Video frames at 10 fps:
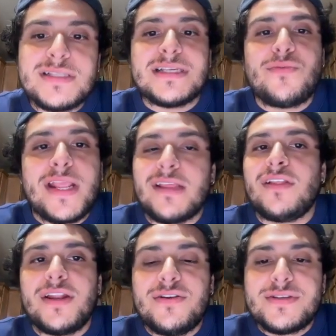and
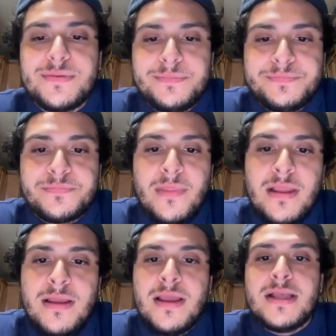regulators.
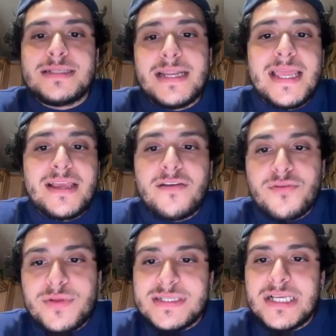Today,
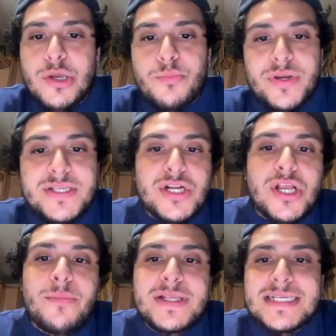governments and companies are
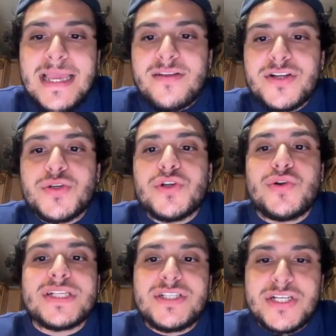coming together to
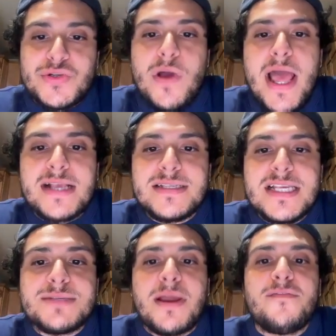address digital
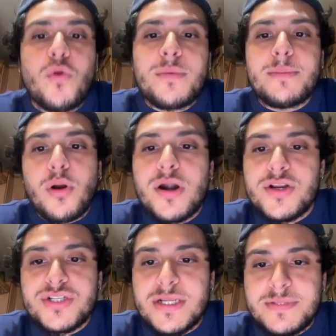access by forming
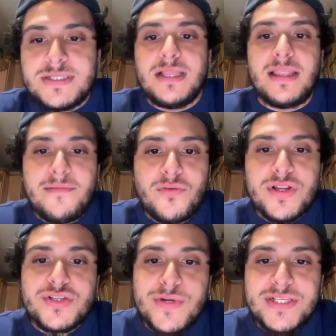partnerships to
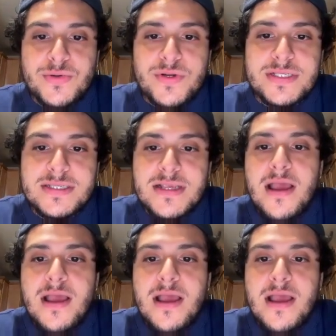leverage resources.